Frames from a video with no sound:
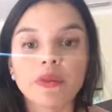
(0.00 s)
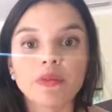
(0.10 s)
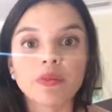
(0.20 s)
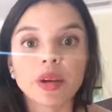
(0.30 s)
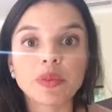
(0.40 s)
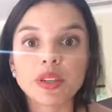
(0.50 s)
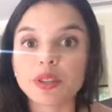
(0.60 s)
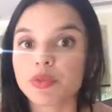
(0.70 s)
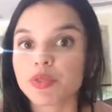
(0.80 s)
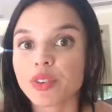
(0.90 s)
maybe
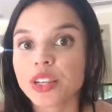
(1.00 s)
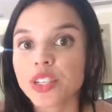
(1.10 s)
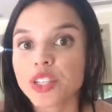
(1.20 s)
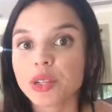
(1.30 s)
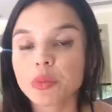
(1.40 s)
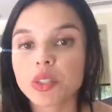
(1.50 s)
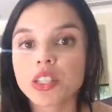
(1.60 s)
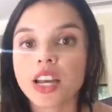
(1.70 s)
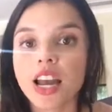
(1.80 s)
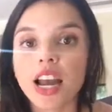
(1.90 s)
some
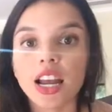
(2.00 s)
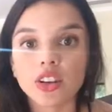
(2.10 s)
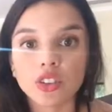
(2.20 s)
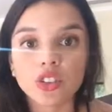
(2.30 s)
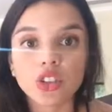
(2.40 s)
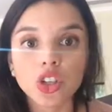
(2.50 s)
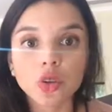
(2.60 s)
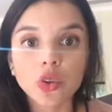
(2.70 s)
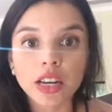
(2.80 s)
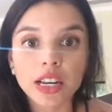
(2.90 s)
friendships. And also
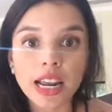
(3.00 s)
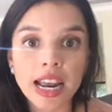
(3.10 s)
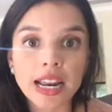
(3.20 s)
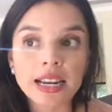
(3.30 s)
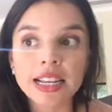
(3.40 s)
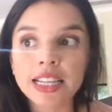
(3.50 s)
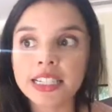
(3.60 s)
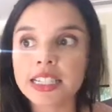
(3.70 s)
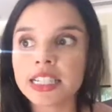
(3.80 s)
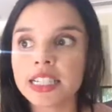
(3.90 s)
you can, and
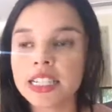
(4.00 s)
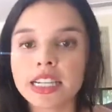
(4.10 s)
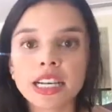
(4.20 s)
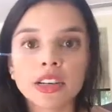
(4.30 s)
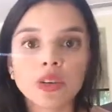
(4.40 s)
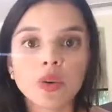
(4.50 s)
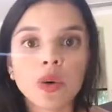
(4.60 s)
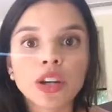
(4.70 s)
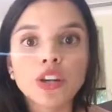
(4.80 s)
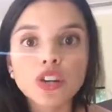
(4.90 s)
this is the thing, the
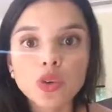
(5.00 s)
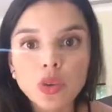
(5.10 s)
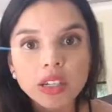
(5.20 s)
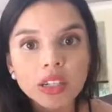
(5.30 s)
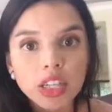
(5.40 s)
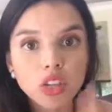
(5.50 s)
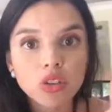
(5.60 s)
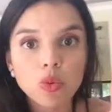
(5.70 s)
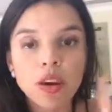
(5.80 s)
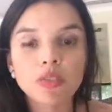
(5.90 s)
way you do one thing, you
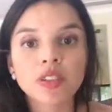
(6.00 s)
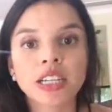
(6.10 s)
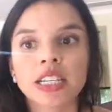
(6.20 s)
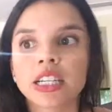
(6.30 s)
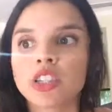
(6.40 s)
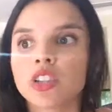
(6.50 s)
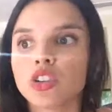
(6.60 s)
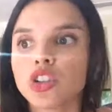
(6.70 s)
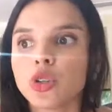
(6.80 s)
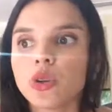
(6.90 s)
do everything.
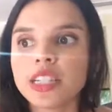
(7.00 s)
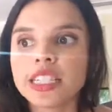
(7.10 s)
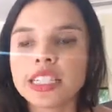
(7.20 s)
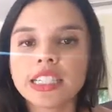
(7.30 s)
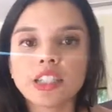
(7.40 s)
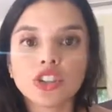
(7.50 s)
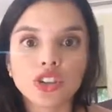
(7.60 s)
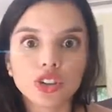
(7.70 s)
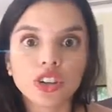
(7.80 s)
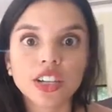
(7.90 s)
So doing this
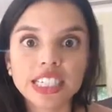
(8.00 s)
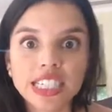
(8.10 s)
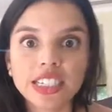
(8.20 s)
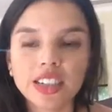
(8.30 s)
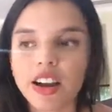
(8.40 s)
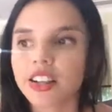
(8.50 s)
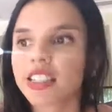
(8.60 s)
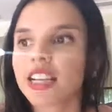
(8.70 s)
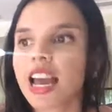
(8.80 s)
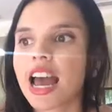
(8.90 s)
sugar
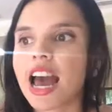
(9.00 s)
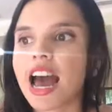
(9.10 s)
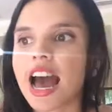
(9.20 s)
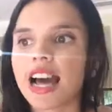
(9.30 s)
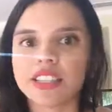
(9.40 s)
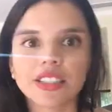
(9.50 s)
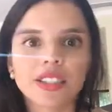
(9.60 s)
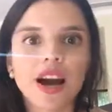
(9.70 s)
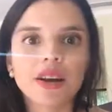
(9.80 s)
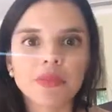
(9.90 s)
detox has
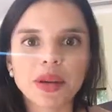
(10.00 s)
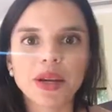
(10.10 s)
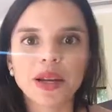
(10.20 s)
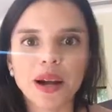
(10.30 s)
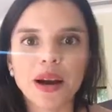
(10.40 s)
taught me